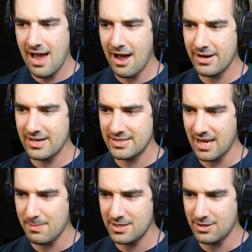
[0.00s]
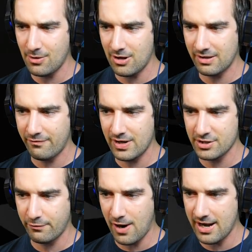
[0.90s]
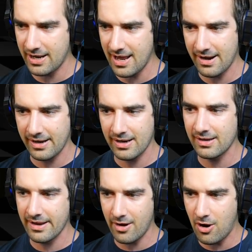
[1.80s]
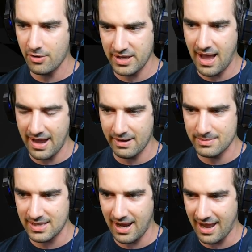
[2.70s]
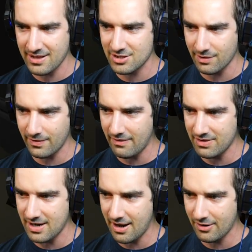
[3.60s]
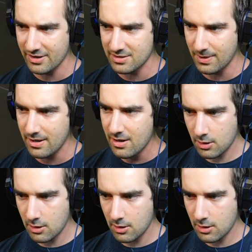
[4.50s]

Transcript: How did it take me so long to finish Friday, yet I can get all the items and survive the night on this one?